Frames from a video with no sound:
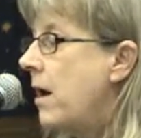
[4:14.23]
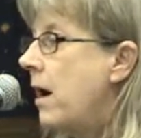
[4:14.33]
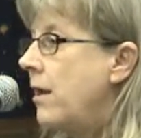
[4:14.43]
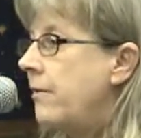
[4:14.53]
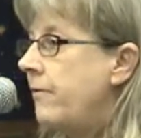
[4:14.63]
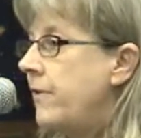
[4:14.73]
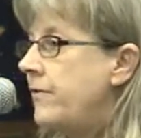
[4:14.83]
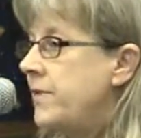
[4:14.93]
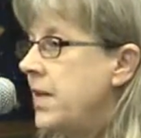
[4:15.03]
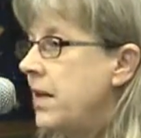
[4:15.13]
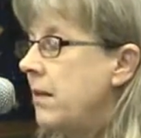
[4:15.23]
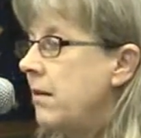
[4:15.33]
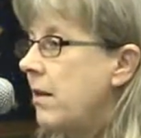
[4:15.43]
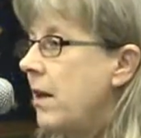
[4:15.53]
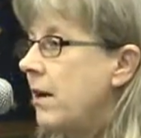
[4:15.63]
on the
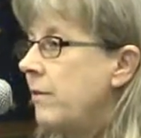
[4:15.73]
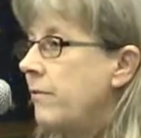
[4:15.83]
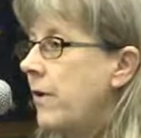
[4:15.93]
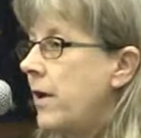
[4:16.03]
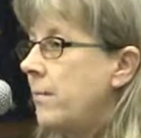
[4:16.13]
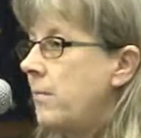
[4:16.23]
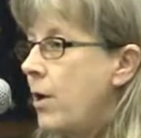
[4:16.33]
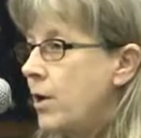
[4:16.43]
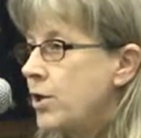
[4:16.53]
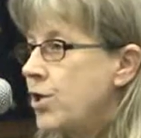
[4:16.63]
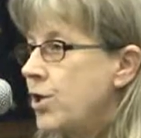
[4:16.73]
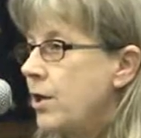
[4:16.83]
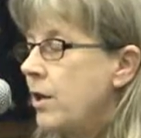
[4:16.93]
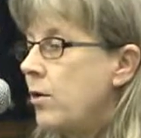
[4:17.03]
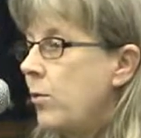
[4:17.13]
15th of March.
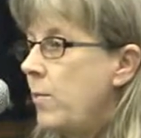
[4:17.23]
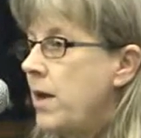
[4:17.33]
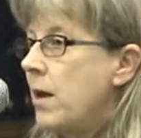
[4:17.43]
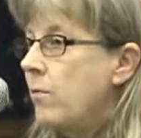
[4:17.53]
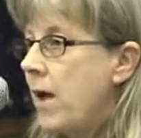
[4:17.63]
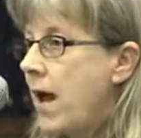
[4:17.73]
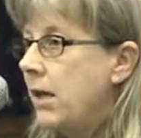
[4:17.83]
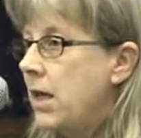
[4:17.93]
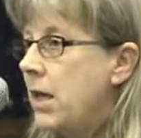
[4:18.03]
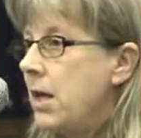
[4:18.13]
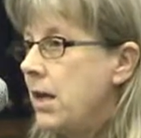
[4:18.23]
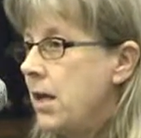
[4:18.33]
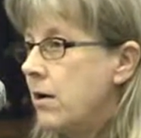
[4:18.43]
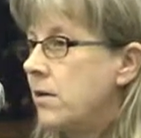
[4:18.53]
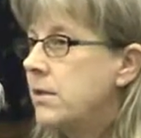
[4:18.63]
There will be a rally
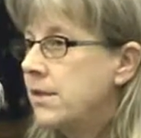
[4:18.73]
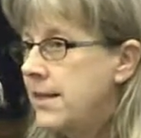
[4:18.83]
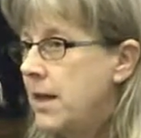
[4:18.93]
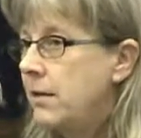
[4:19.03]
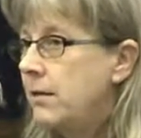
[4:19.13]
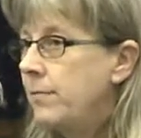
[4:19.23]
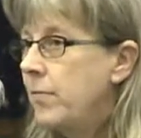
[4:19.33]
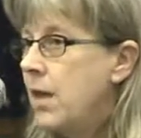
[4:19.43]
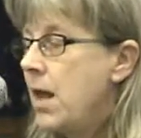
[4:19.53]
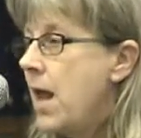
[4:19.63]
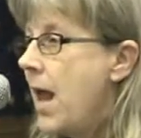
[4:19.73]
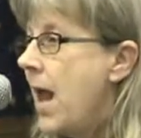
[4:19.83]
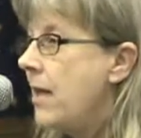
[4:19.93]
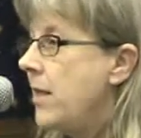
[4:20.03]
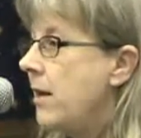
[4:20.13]
here in Salem.
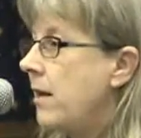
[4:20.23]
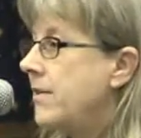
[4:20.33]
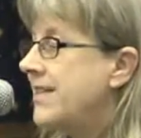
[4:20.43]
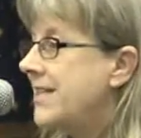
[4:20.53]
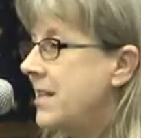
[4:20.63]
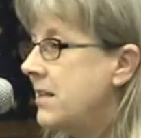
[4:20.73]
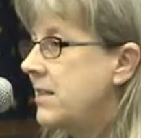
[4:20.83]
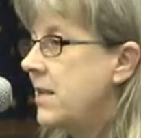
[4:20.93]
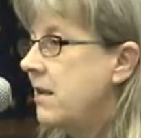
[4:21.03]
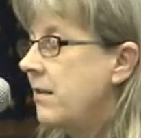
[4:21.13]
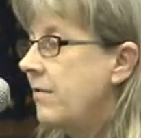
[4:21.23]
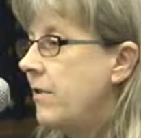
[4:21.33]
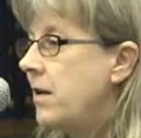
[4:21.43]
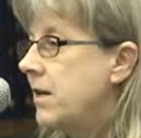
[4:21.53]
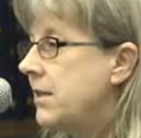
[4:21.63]
And then on the 16th, the
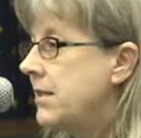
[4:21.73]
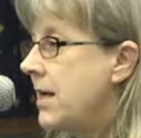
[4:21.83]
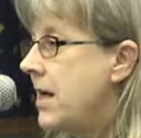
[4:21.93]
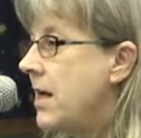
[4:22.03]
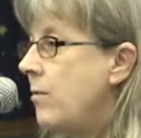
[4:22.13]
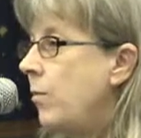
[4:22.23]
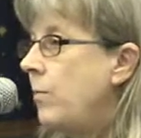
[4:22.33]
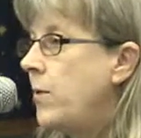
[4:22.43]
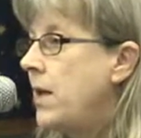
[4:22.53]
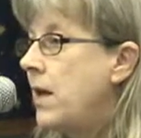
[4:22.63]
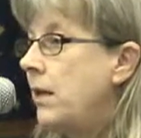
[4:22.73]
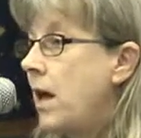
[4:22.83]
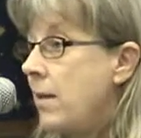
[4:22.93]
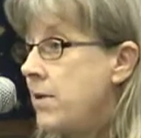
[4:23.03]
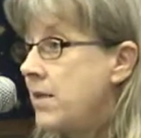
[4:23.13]
very next day, will be a
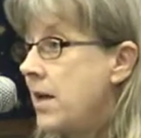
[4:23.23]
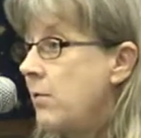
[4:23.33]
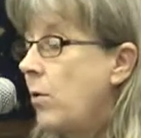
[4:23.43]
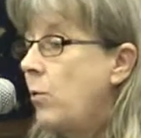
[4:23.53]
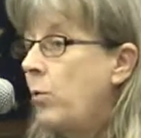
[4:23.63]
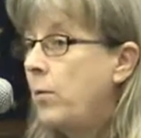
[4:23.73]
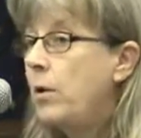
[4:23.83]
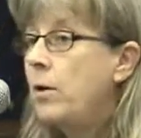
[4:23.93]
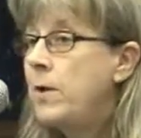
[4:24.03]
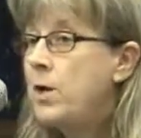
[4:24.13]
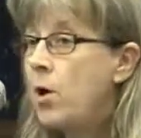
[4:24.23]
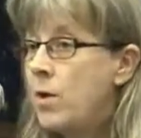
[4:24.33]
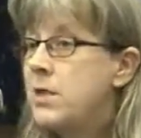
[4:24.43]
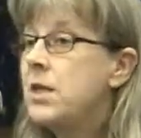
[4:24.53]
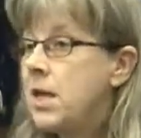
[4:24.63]
lobby day where we're going to be
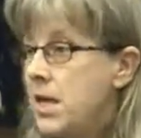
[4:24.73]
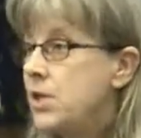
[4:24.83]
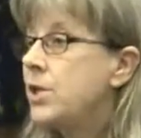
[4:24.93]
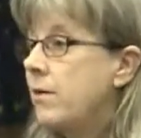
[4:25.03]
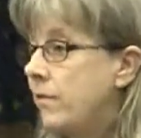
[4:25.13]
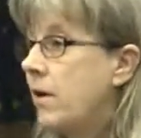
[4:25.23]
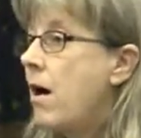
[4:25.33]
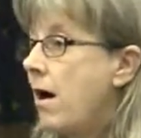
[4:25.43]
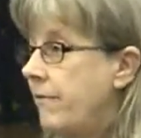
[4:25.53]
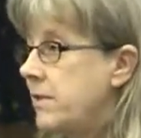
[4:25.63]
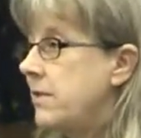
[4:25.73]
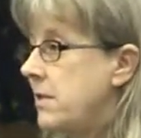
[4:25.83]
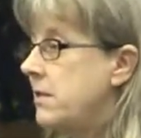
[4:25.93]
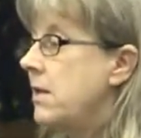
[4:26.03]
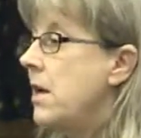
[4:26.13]
going to each of the
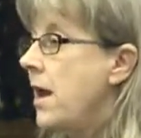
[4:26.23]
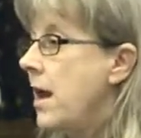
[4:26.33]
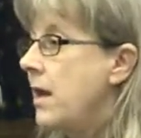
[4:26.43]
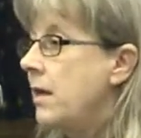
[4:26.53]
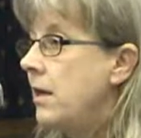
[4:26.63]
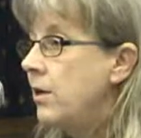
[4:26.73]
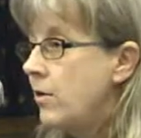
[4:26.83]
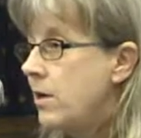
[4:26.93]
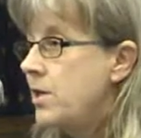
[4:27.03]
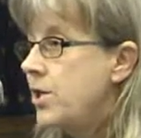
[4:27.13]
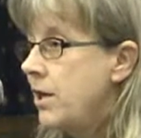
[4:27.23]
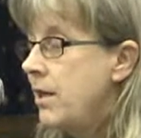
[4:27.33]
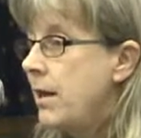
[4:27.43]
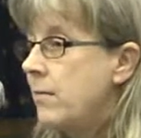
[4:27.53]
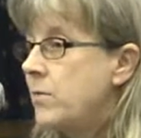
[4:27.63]
offices and encouraging
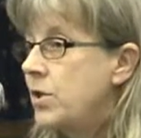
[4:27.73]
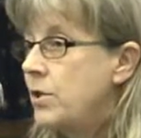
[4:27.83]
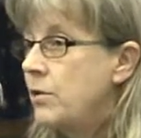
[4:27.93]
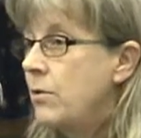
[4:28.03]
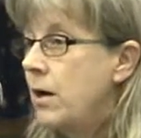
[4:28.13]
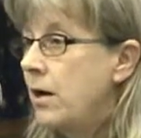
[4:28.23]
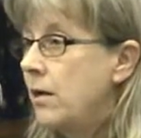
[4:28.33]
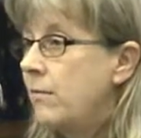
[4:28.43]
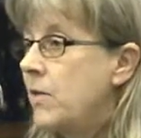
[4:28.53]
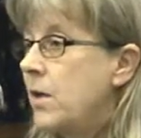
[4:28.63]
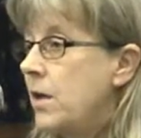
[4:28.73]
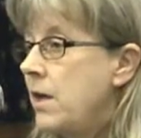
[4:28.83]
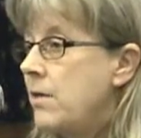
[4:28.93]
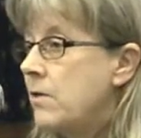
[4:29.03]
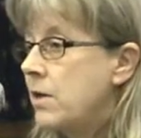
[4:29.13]
them to
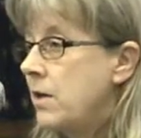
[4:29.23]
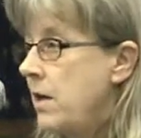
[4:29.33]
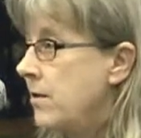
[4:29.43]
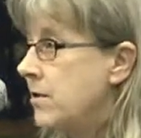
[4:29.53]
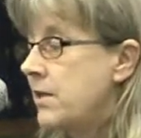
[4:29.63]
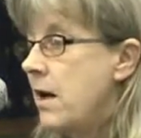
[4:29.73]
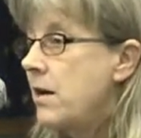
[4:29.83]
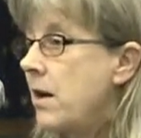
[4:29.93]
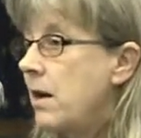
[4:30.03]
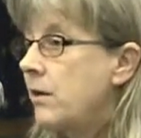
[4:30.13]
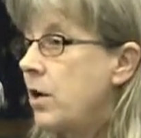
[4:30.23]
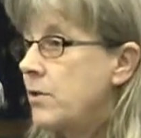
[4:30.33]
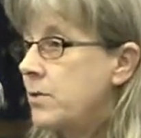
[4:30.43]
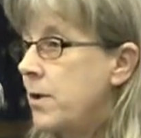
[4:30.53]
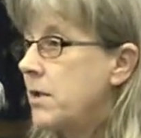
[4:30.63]
either sign on,
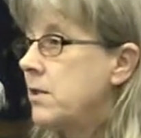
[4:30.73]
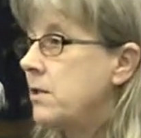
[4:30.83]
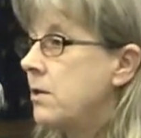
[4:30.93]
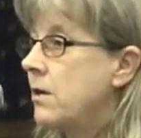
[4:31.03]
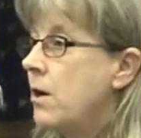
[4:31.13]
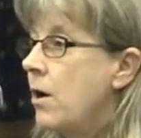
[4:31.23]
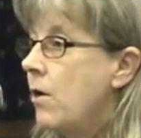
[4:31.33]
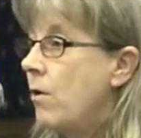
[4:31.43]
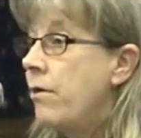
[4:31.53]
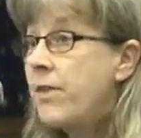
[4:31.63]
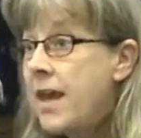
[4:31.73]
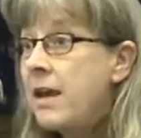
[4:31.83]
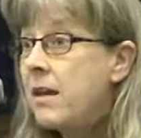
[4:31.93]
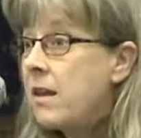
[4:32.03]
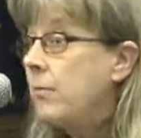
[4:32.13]
co-sponsor, or
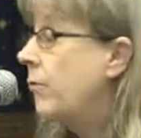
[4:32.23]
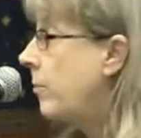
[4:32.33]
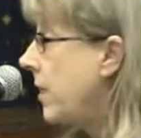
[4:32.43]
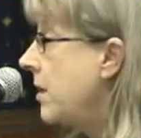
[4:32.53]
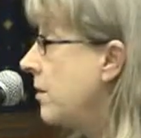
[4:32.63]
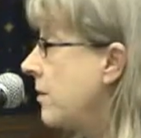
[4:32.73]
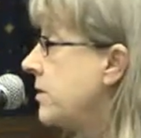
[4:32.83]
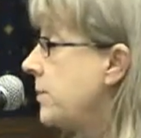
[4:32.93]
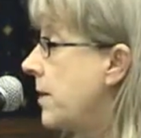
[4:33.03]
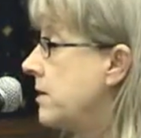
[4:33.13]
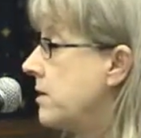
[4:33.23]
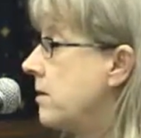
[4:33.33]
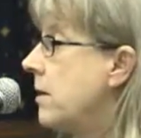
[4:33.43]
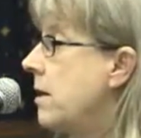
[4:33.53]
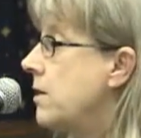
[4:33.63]
thanking them for being a
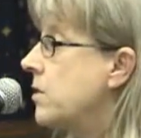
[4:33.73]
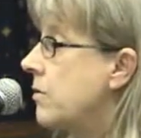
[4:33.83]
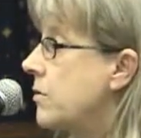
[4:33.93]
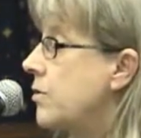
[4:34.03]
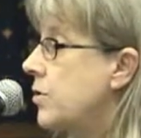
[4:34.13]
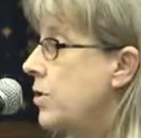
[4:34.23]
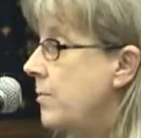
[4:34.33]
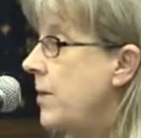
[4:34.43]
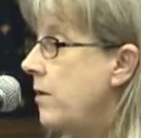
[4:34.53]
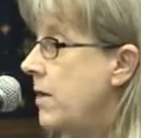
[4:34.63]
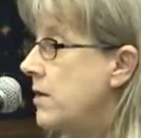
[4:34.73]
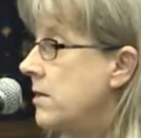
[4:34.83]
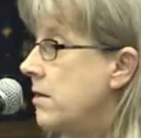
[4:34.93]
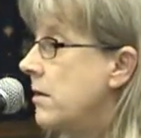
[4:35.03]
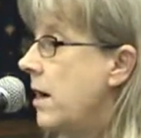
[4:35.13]
co-sponsor. So those are two big
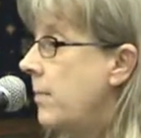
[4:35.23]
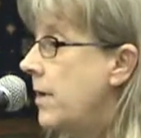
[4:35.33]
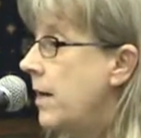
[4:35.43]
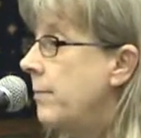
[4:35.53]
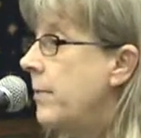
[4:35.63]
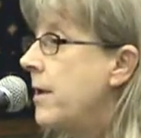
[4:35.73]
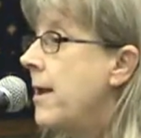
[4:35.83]
things that are coming up.